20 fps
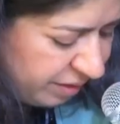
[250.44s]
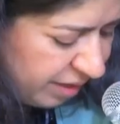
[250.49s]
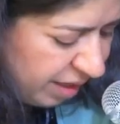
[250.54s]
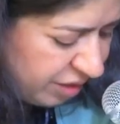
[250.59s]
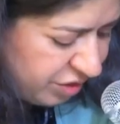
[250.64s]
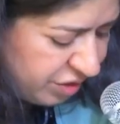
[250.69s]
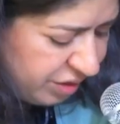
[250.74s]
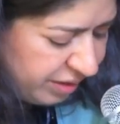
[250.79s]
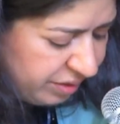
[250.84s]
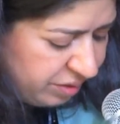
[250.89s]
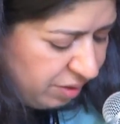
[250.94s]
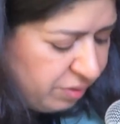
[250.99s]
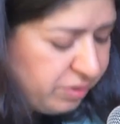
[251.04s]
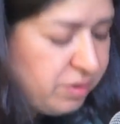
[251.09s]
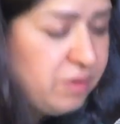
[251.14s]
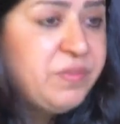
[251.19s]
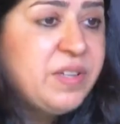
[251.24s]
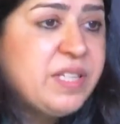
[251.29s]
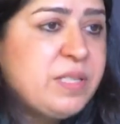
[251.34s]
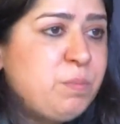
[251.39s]
largely thought
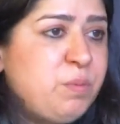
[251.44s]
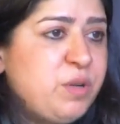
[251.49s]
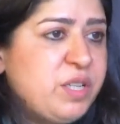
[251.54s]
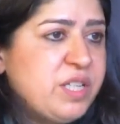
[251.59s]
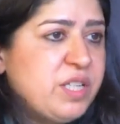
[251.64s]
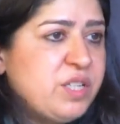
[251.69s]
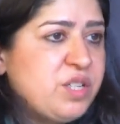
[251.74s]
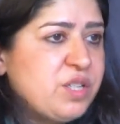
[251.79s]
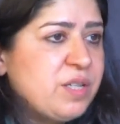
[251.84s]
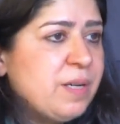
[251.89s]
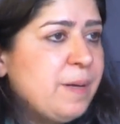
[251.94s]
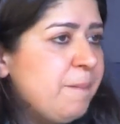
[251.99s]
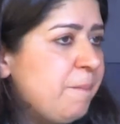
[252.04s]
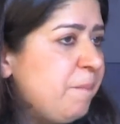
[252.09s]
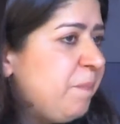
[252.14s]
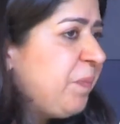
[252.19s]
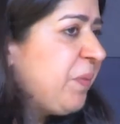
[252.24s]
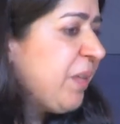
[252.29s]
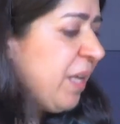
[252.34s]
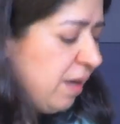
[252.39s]
of as British.
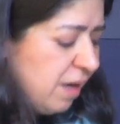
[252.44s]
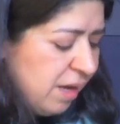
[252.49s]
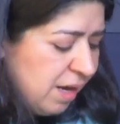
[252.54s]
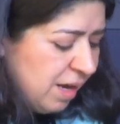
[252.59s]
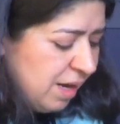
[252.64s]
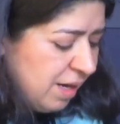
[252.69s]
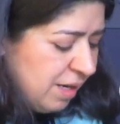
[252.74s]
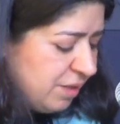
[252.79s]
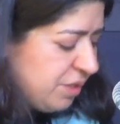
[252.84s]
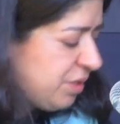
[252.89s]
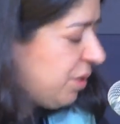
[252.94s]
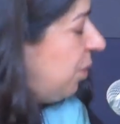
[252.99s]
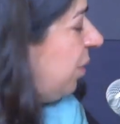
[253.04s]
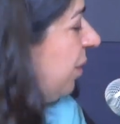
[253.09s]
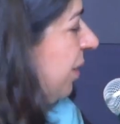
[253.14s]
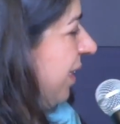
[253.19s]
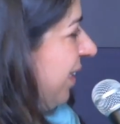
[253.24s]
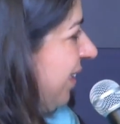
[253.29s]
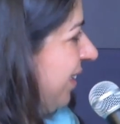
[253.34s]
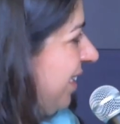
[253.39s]
So,
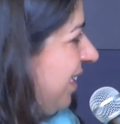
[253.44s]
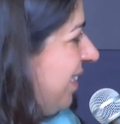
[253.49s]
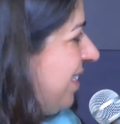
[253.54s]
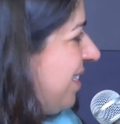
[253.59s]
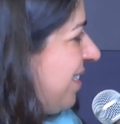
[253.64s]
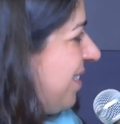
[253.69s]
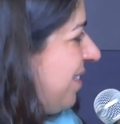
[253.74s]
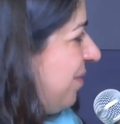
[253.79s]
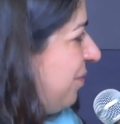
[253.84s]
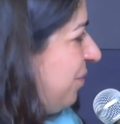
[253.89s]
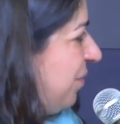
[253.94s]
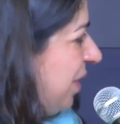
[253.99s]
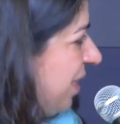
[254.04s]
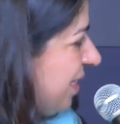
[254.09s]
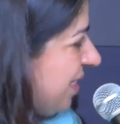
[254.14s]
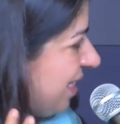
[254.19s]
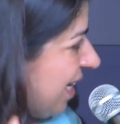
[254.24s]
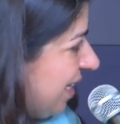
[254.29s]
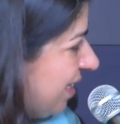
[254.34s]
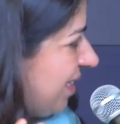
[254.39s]
in this
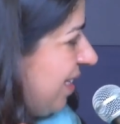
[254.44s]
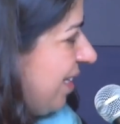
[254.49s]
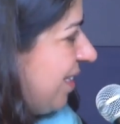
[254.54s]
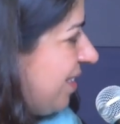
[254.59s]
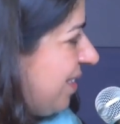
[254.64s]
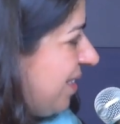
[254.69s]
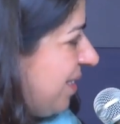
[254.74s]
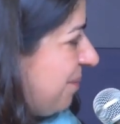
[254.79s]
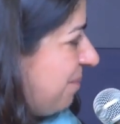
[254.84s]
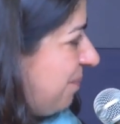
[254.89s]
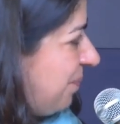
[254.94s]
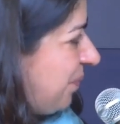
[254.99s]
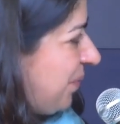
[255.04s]
first sentence,